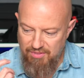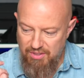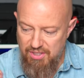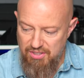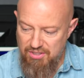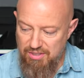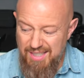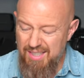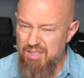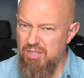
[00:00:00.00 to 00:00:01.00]
This
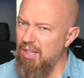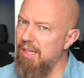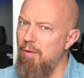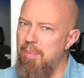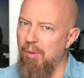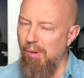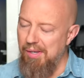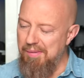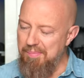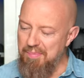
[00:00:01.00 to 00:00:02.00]
is kind of a big one.
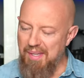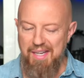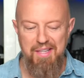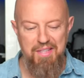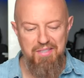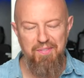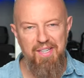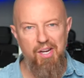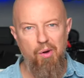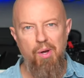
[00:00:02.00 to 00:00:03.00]
In this
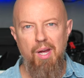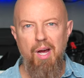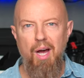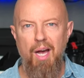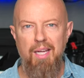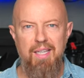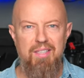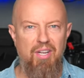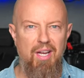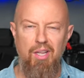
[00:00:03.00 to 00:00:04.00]
video, I'm gonna
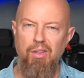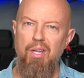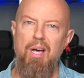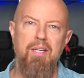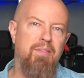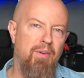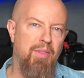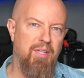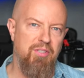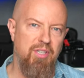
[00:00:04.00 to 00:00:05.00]
tie a lot of different
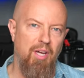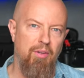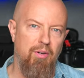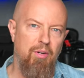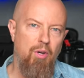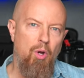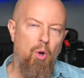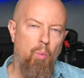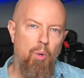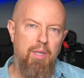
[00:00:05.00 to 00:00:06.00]
things together.
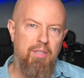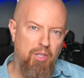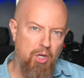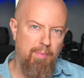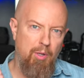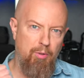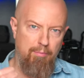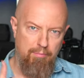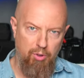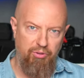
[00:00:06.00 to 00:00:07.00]
We're gonna talk about
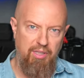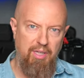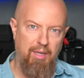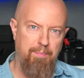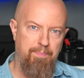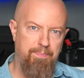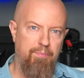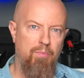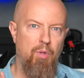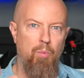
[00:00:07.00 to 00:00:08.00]
multicam
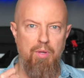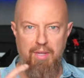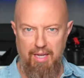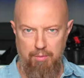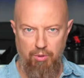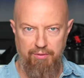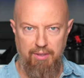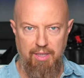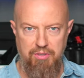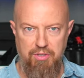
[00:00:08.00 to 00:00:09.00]
with
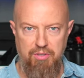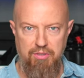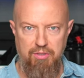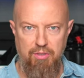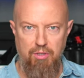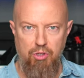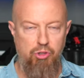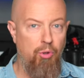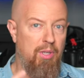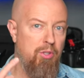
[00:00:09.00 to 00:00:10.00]
anamorphic lenses,
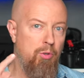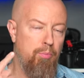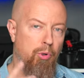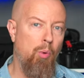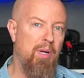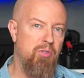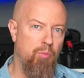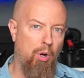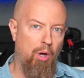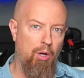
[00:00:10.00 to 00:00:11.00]
shooting to ProRes
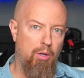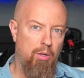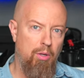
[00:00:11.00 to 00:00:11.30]
RAW,